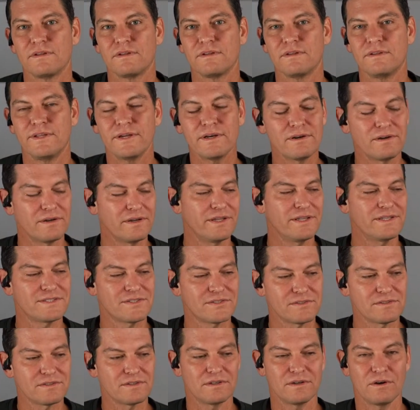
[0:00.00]
there
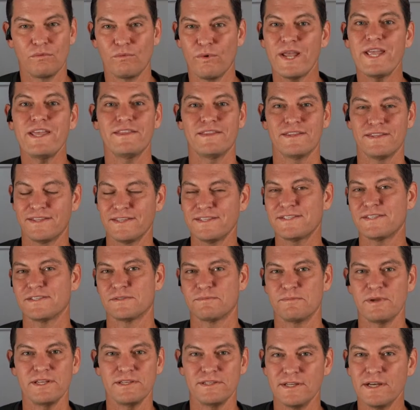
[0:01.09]
is a way that this has
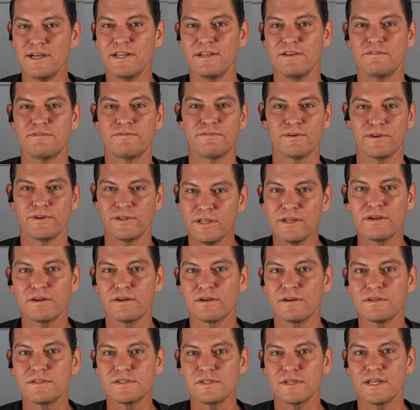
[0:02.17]
been done for
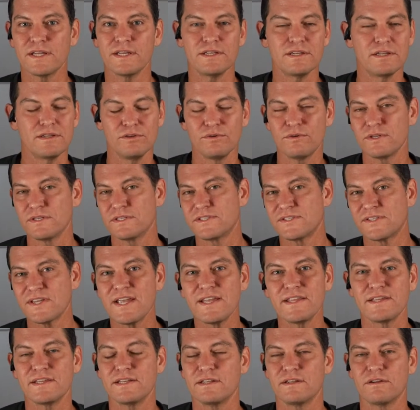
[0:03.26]
years, and you can
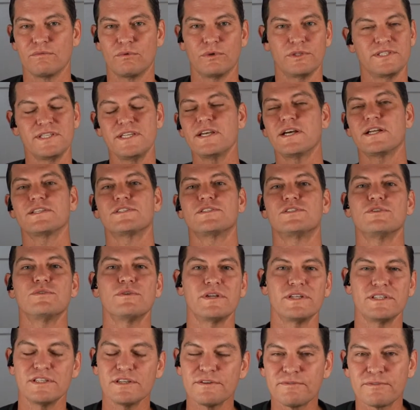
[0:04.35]
say that, well, Deion's doing
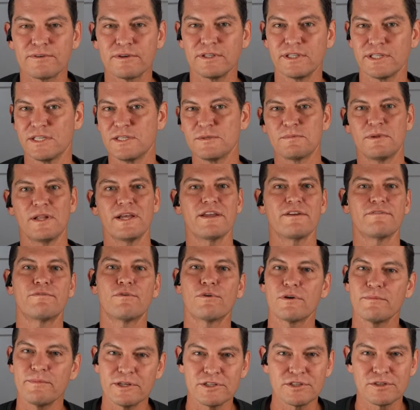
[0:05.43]
it differently. He's playing
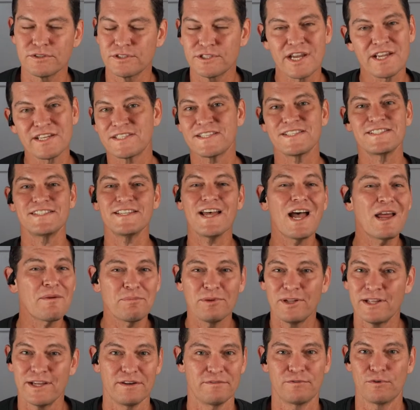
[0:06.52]
four-dimensional chess. He's not
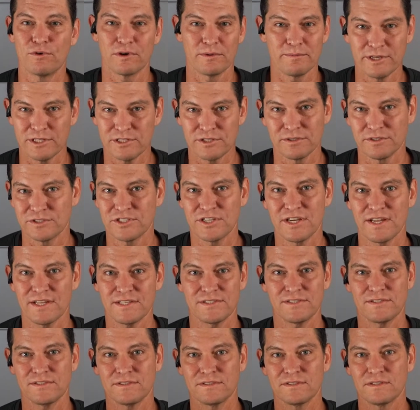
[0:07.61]
playing four-dimensional
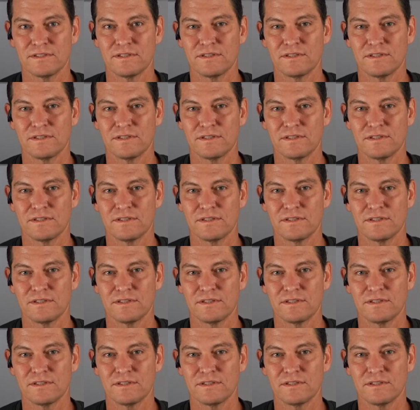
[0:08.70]
chess.